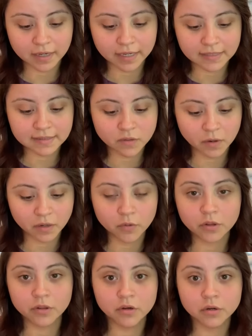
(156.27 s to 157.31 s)
Like I didn't want to go
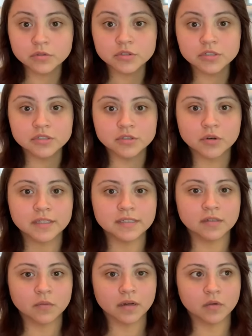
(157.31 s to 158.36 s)
to the grocery store. I
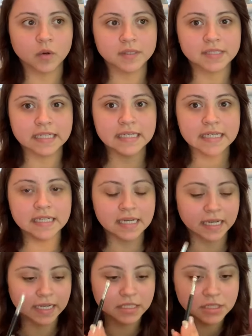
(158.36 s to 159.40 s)
didn't want to go out to eat.
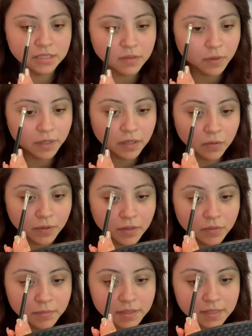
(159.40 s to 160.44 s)
Like I just didn't want to go
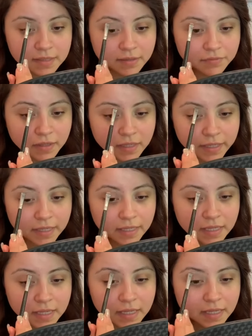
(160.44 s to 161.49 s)
anywhere because I felt like
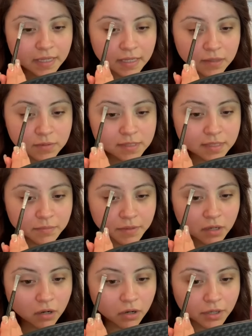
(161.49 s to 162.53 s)
it was going to be
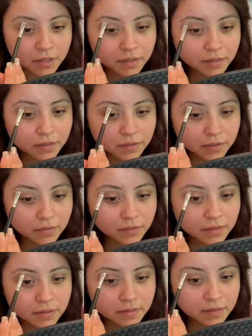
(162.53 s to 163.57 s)
hard, you know?
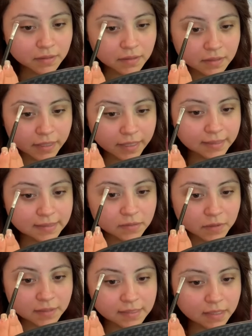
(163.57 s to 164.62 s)
Like I didn't
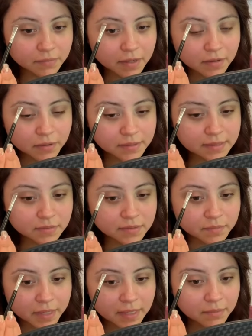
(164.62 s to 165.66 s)
want to take him out because he was
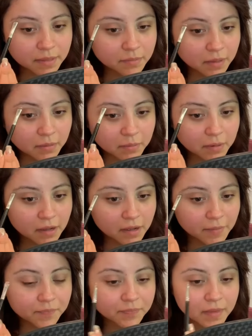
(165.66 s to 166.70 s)
a baby, blah, blah, blah.
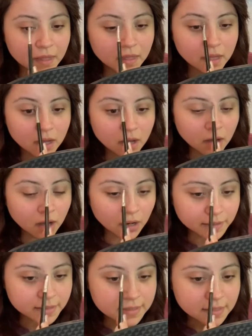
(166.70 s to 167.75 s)

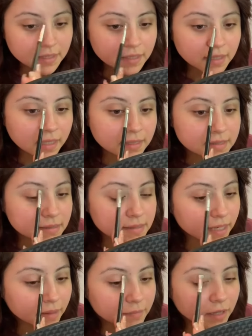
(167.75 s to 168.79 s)
Honestly, that's the
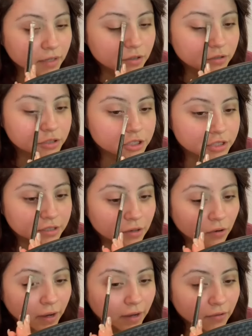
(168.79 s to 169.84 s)
time that you should
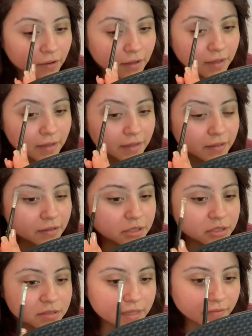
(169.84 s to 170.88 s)
go out. You
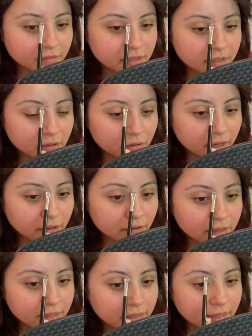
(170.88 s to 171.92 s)
should definitely go out,
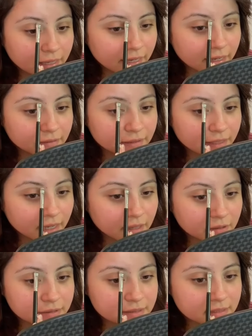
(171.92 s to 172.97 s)
get out the
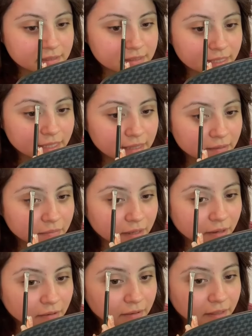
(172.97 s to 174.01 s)
house, take them
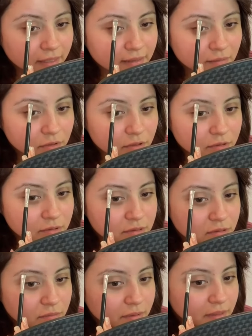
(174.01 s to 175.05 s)
out, get them used
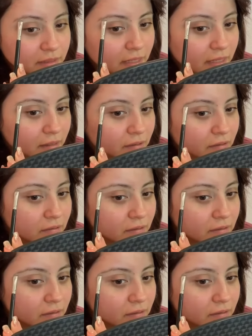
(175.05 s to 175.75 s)
to being out.